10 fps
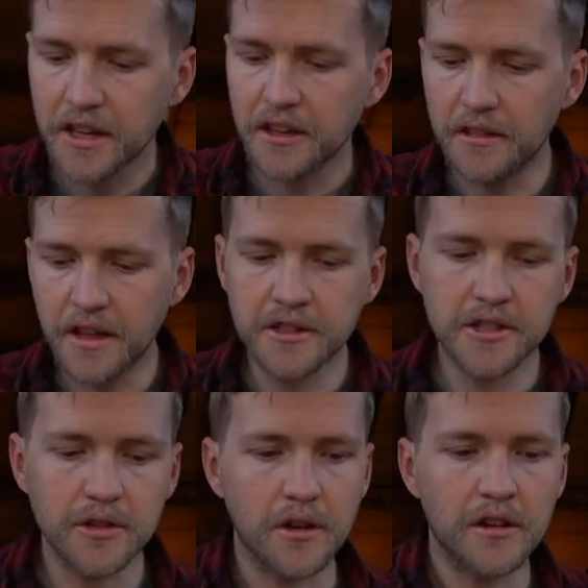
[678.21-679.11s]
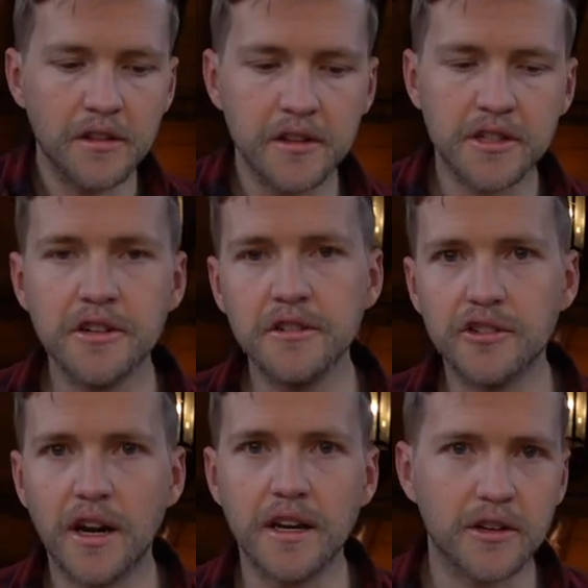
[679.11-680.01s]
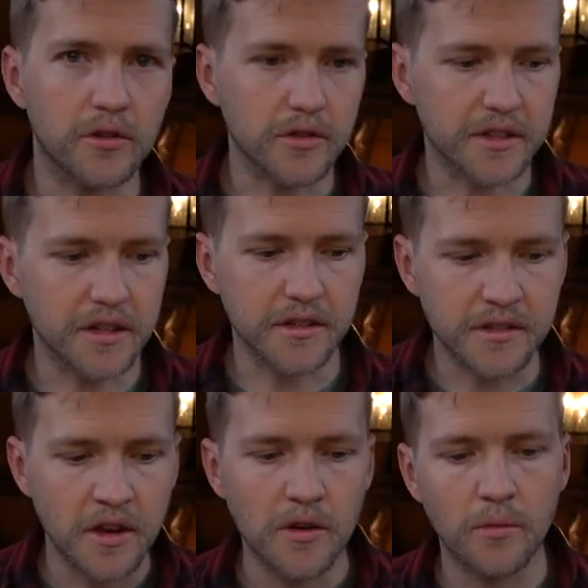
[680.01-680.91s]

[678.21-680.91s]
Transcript: you then do another two training courses,